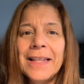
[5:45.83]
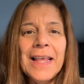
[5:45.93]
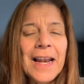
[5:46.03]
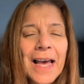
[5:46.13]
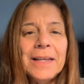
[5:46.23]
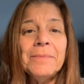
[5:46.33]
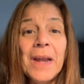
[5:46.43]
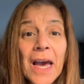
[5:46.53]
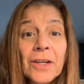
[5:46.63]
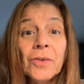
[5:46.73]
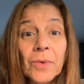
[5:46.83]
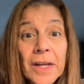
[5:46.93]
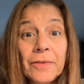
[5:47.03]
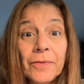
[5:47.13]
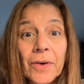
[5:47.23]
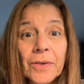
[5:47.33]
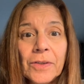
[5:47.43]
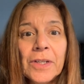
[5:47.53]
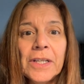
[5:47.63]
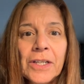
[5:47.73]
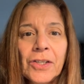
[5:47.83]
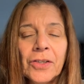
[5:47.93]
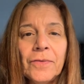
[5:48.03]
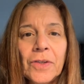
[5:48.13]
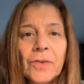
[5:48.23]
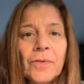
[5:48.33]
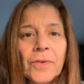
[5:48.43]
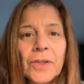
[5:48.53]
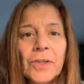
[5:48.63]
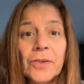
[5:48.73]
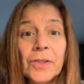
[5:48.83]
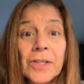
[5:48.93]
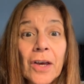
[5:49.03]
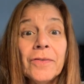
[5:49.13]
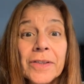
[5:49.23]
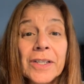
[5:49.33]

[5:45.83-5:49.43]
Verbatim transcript: that I am not grateful to each of you for your selfless